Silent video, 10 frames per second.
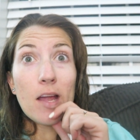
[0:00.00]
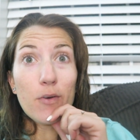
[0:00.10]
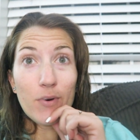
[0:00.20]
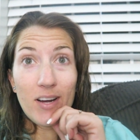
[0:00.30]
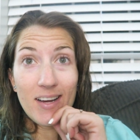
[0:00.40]

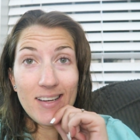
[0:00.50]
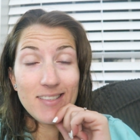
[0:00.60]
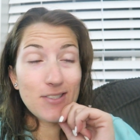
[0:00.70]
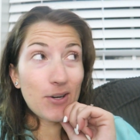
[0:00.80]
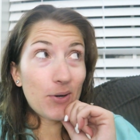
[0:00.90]
All right,
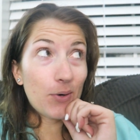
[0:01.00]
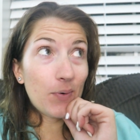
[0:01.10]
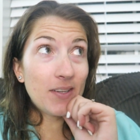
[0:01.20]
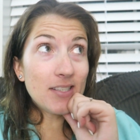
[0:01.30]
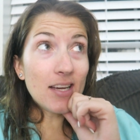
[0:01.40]

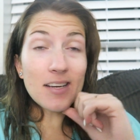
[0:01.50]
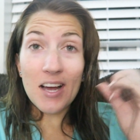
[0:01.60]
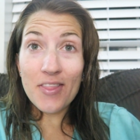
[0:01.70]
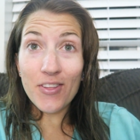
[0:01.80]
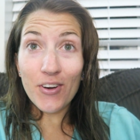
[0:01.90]
so it's like
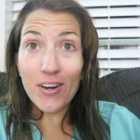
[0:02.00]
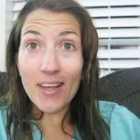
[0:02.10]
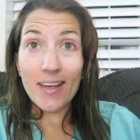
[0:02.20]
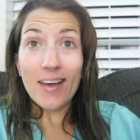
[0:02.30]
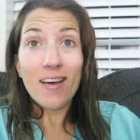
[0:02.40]
nine
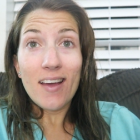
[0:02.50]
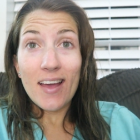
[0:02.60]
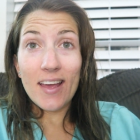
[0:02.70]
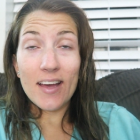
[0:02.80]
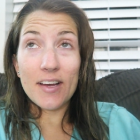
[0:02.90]
thirty,
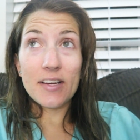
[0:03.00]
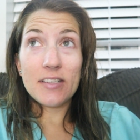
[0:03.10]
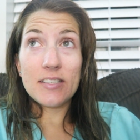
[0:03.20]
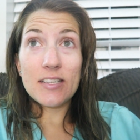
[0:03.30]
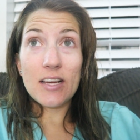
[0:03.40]

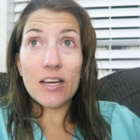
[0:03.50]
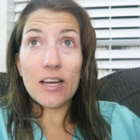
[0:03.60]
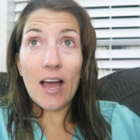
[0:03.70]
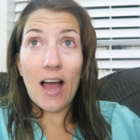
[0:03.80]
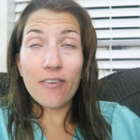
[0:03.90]
and
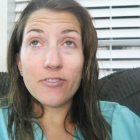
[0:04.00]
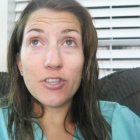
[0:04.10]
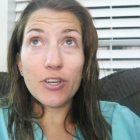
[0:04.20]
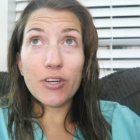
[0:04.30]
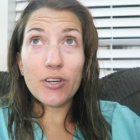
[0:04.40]

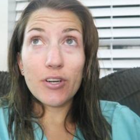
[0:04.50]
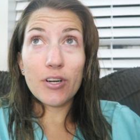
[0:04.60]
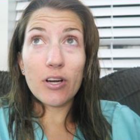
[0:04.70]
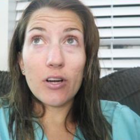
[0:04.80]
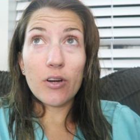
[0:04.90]

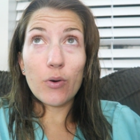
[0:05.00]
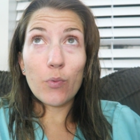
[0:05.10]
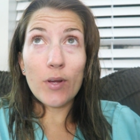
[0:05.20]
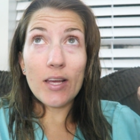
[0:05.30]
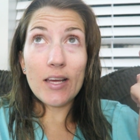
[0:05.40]
after
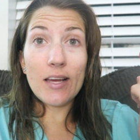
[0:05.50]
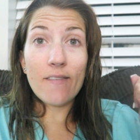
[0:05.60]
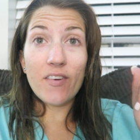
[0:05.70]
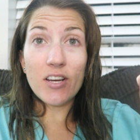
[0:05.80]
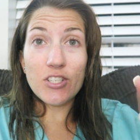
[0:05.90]
we
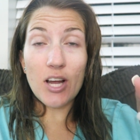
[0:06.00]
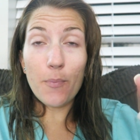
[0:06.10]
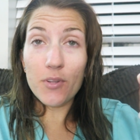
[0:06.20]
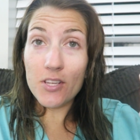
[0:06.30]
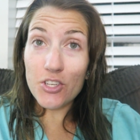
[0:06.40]
finished
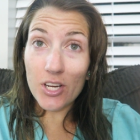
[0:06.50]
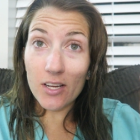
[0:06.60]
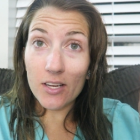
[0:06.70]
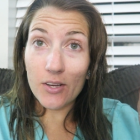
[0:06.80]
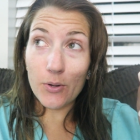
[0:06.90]
up with the
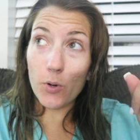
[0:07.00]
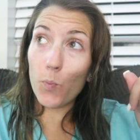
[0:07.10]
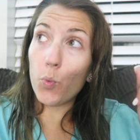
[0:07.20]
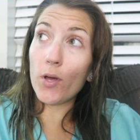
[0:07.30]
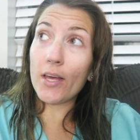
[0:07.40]
chicken
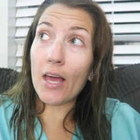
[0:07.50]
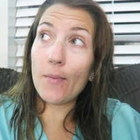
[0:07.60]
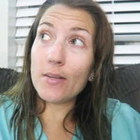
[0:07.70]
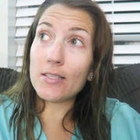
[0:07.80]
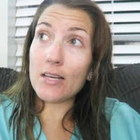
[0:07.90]
coop, we
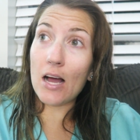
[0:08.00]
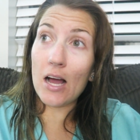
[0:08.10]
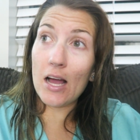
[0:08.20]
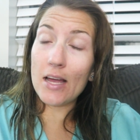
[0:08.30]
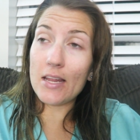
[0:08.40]
came
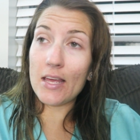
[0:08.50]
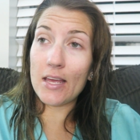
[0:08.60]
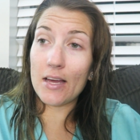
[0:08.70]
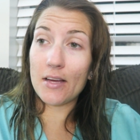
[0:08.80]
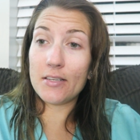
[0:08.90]
inside
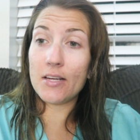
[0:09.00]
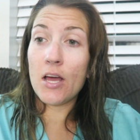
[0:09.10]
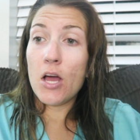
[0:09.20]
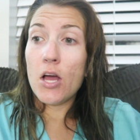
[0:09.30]
and